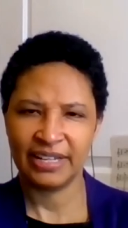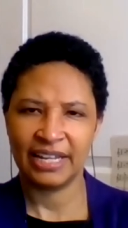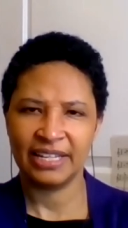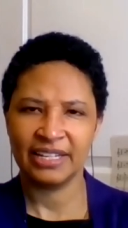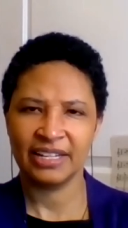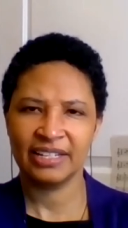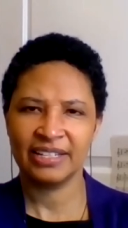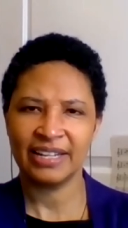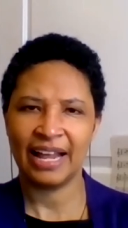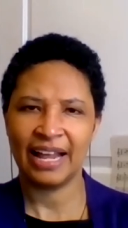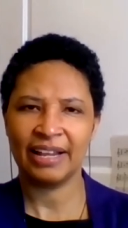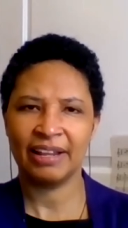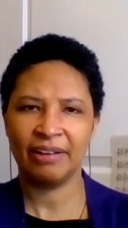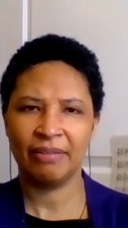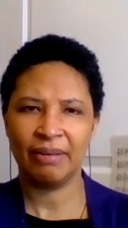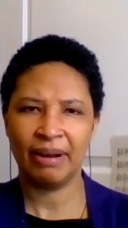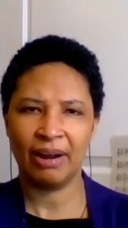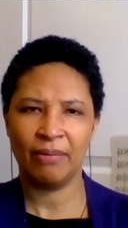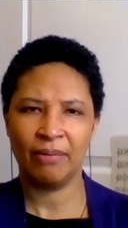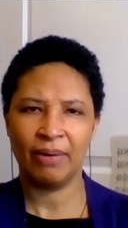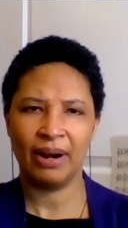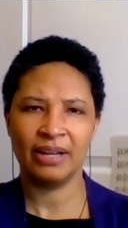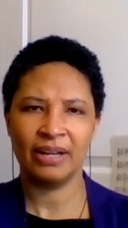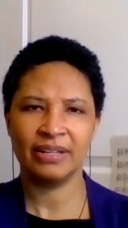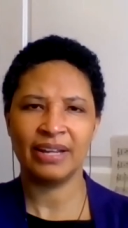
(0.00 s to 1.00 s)
So that's exactly
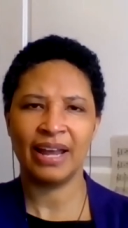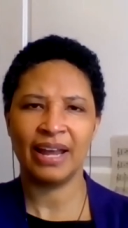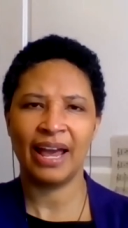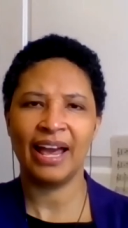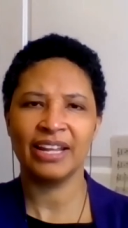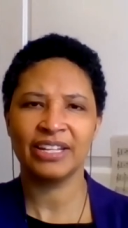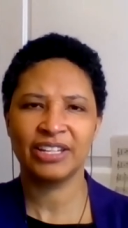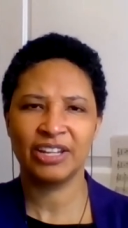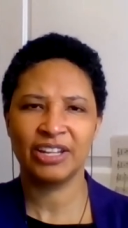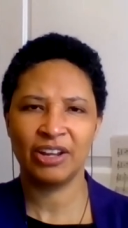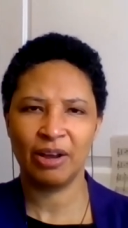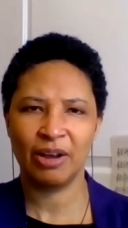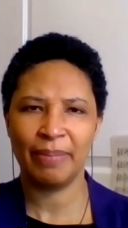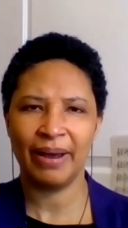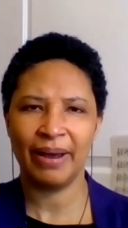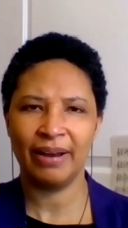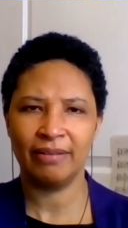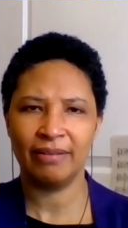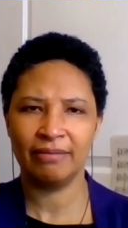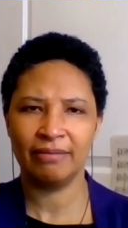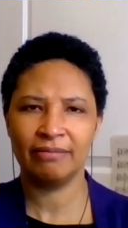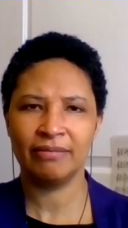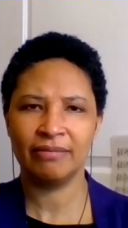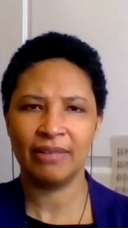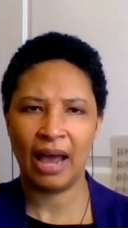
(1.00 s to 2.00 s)
what I wanted to ask you
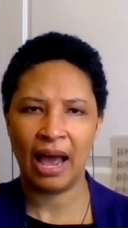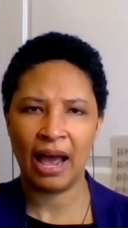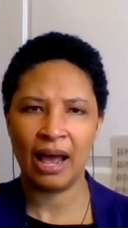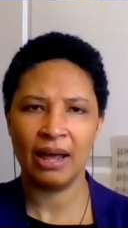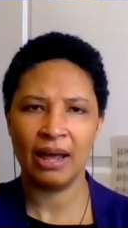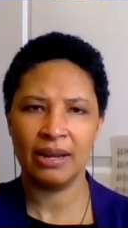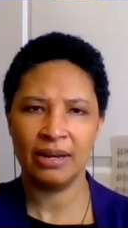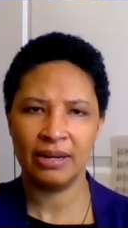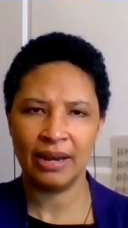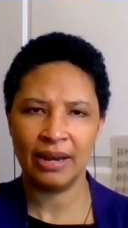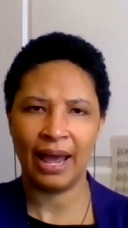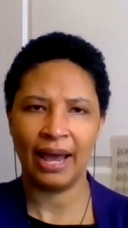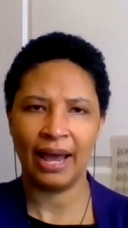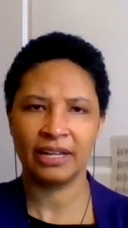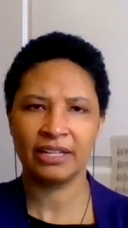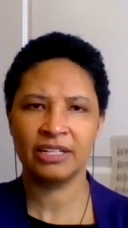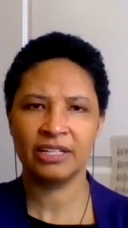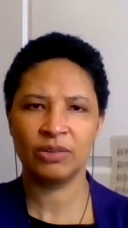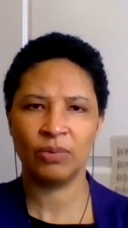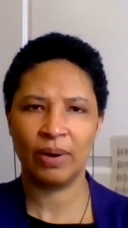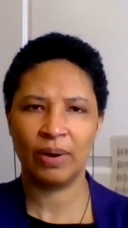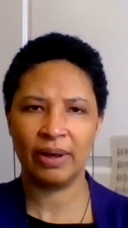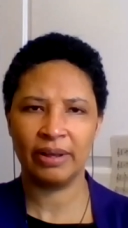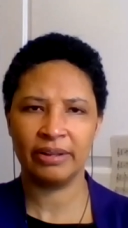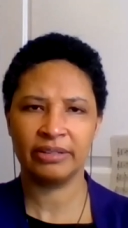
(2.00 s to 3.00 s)
about uh,
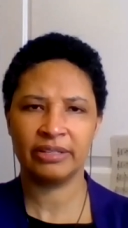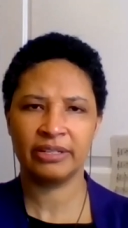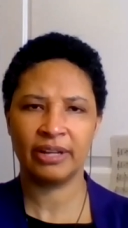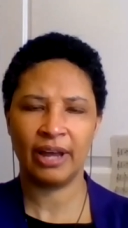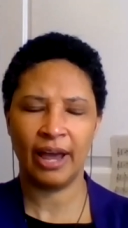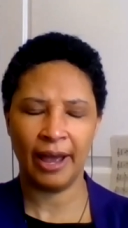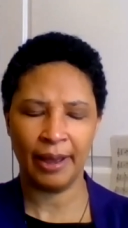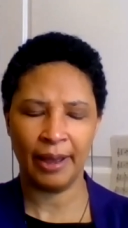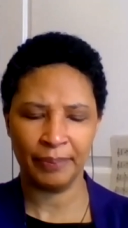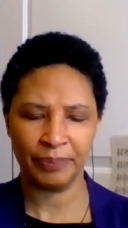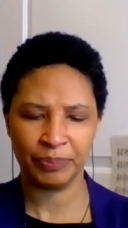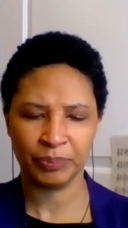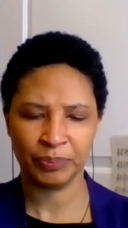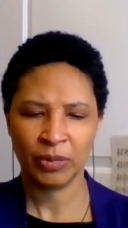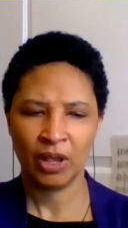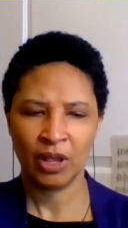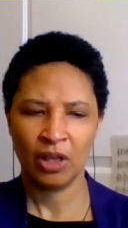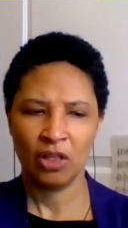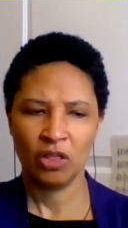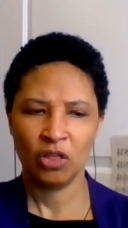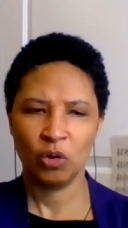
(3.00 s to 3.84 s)
next was um,